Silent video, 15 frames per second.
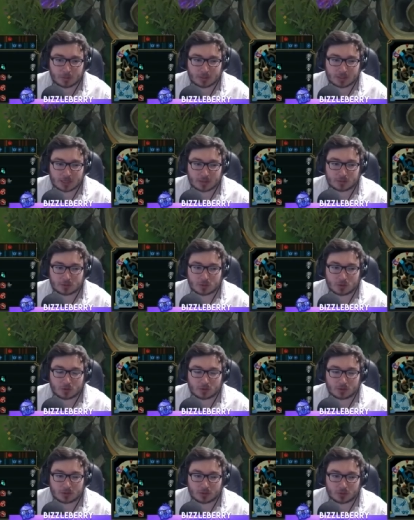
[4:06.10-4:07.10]
Maybe the same as well
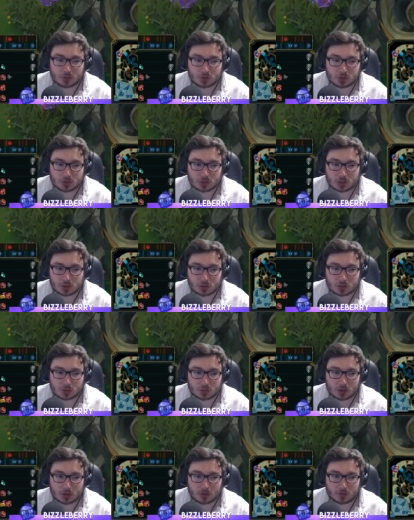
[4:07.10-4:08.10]
with the Misfortune Q
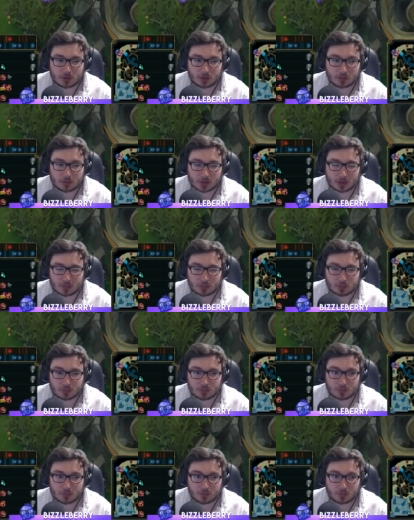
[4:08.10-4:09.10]
as well, if you can like
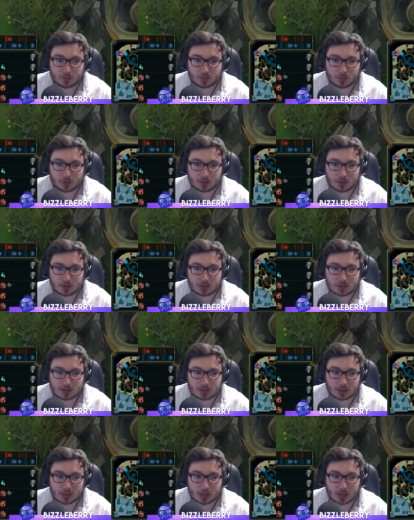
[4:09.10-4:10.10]

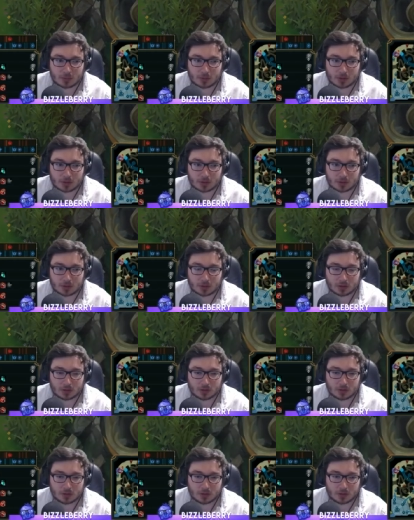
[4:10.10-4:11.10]
see it happening.
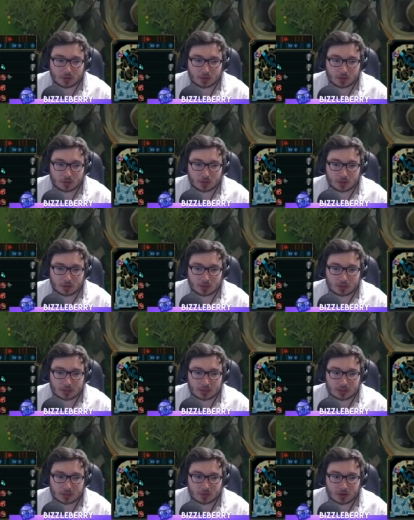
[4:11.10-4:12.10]
Doing
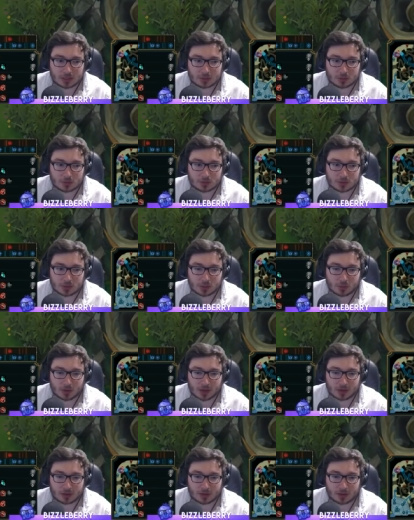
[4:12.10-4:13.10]
decent harassment onto the
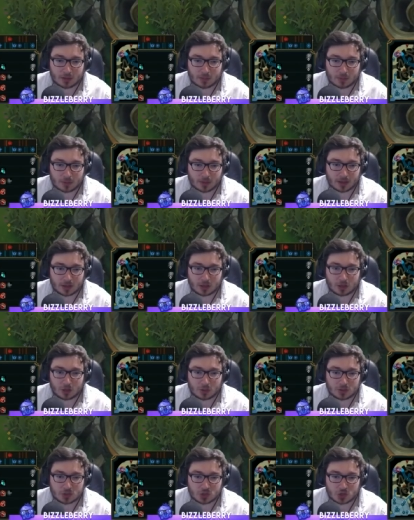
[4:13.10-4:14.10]
Morgana here, but that
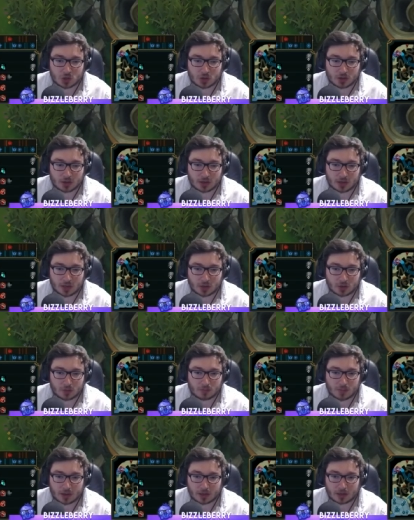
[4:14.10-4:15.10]
Q is chunking down
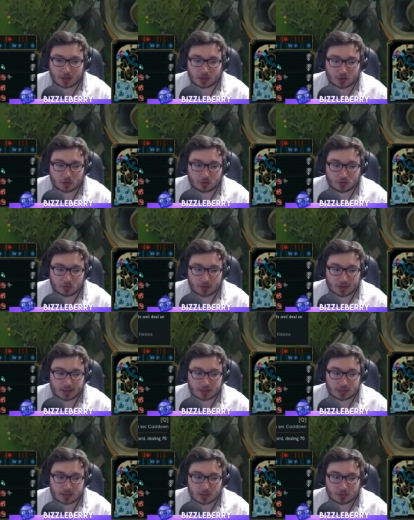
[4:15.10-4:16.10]
your mana like
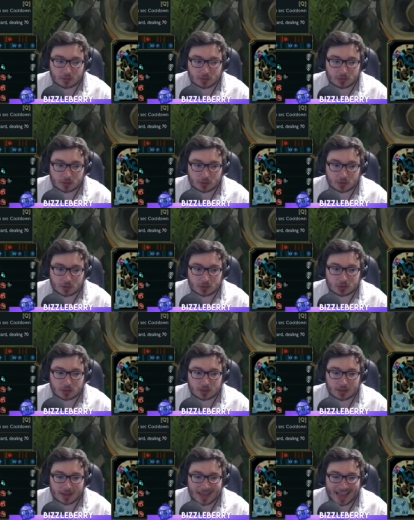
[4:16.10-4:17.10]
crazy. What's the
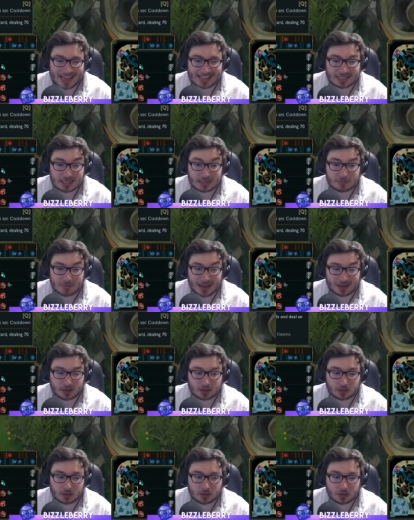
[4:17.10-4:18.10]
cost on that? 80
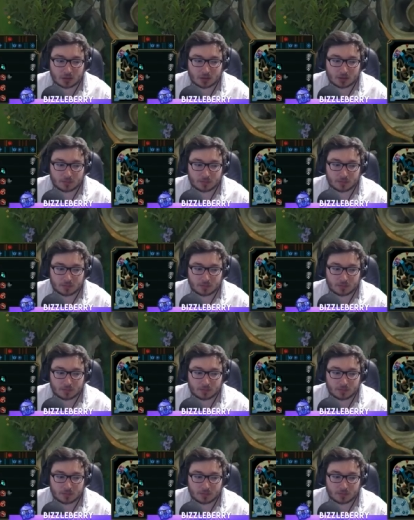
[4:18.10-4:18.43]
mana?